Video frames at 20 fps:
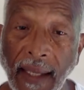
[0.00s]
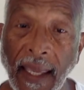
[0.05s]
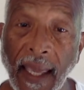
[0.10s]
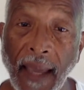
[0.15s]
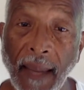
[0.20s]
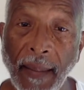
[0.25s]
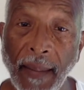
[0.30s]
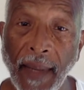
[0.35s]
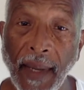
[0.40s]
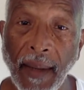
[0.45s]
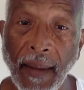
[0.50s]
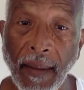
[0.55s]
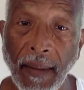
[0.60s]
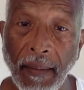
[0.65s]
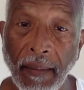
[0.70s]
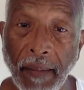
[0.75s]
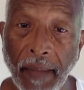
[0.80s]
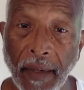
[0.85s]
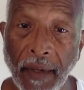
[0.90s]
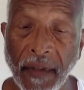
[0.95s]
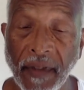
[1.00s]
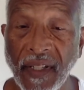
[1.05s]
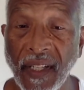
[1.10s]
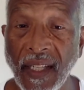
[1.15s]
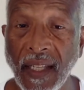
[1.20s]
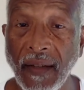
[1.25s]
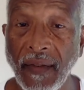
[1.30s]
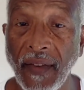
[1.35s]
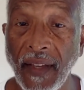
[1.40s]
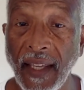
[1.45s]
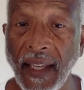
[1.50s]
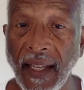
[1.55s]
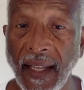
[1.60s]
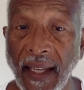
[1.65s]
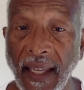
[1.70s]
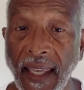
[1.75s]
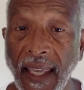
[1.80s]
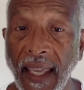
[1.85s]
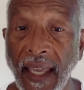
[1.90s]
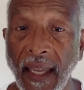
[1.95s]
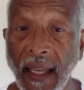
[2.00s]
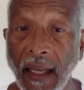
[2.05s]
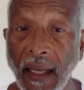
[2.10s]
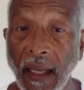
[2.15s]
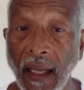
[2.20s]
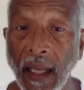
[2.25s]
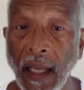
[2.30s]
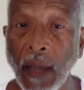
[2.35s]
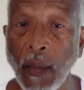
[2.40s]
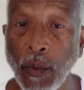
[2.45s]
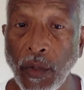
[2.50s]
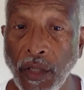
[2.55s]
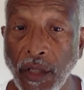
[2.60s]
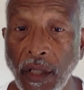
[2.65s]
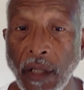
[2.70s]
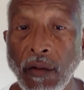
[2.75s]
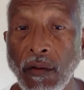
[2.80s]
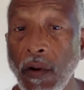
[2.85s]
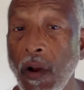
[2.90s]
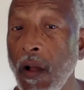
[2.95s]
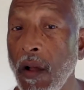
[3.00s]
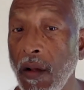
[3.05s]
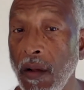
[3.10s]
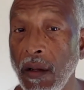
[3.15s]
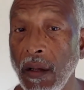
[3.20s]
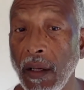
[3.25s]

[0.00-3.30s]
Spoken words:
get my birth certificate again, it was still wrong.